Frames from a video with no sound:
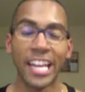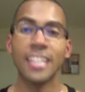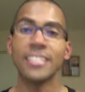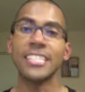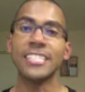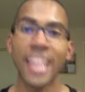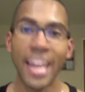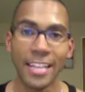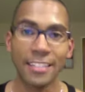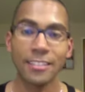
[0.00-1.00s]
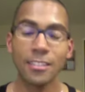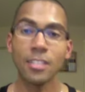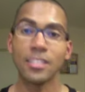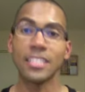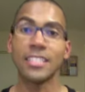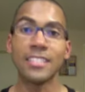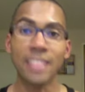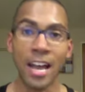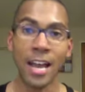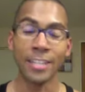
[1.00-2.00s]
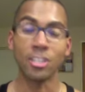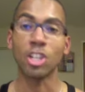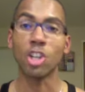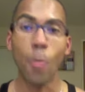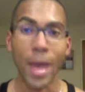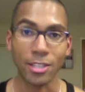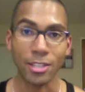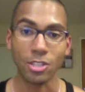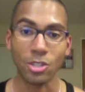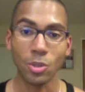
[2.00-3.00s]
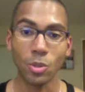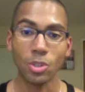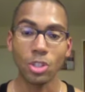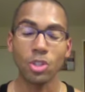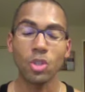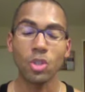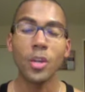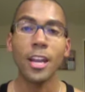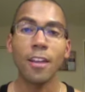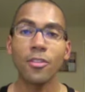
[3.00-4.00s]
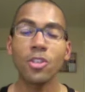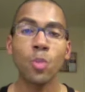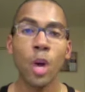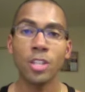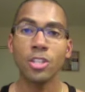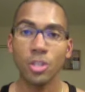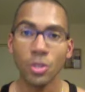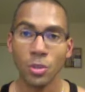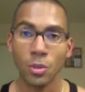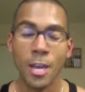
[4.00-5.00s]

to dance, to design, to go back to school, to do whatever you want to do.